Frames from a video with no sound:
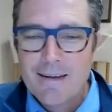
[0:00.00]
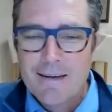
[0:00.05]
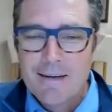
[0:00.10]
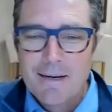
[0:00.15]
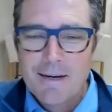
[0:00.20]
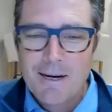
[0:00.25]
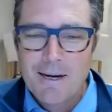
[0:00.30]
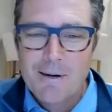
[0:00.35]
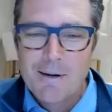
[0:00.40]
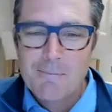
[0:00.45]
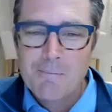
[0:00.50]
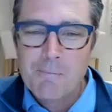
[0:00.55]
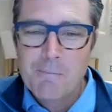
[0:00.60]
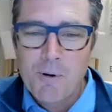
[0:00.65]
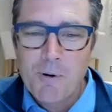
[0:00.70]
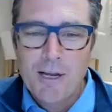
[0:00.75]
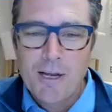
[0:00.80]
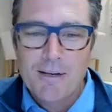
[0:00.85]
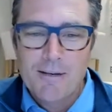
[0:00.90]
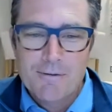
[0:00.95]

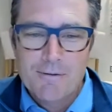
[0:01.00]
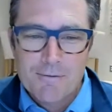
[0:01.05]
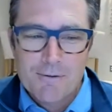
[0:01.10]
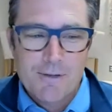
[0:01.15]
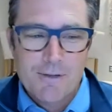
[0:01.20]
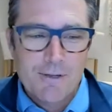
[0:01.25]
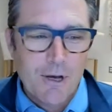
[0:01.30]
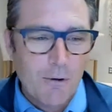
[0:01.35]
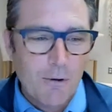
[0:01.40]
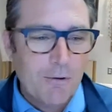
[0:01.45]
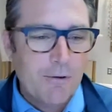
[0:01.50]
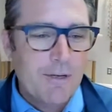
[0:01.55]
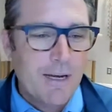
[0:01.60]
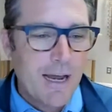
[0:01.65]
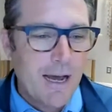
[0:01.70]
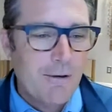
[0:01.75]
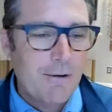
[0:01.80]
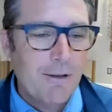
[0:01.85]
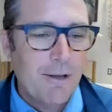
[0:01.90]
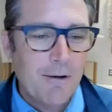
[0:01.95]
But go
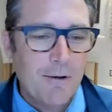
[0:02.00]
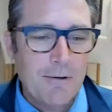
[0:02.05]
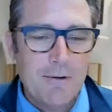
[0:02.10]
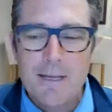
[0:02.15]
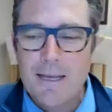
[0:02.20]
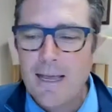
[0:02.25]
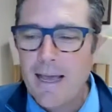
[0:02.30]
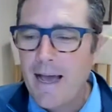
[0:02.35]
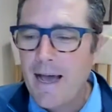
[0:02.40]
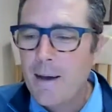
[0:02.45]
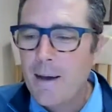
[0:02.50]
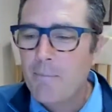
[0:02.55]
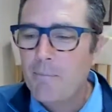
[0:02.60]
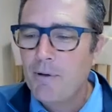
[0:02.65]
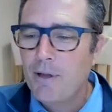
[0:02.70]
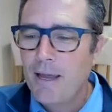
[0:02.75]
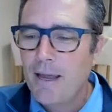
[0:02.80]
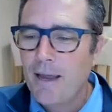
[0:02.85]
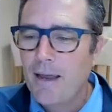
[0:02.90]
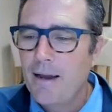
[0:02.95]
download the
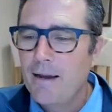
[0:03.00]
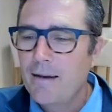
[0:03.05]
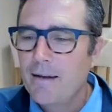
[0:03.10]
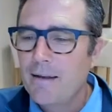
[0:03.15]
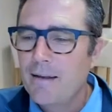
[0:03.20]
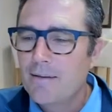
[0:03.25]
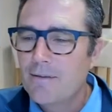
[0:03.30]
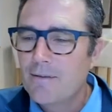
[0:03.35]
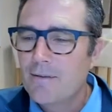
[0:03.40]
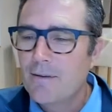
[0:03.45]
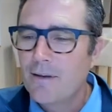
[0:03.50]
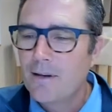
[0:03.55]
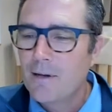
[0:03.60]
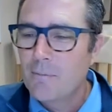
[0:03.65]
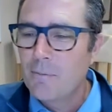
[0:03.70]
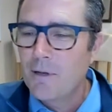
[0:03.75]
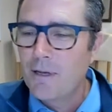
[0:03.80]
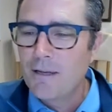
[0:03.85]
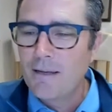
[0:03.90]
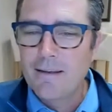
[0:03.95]
app, and it's gonna
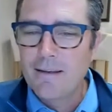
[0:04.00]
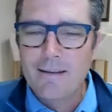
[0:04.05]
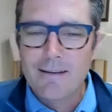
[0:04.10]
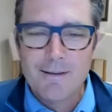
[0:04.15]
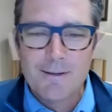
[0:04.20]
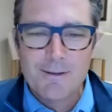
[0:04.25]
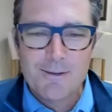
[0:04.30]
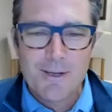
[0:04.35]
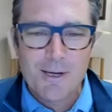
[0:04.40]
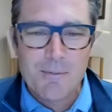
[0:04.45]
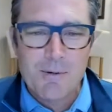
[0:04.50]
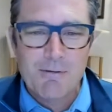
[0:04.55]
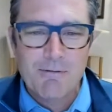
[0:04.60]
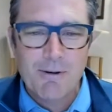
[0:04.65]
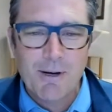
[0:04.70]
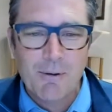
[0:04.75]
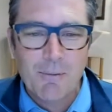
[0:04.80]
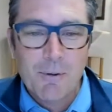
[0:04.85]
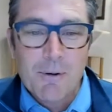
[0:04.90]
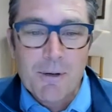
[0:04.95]
be fun.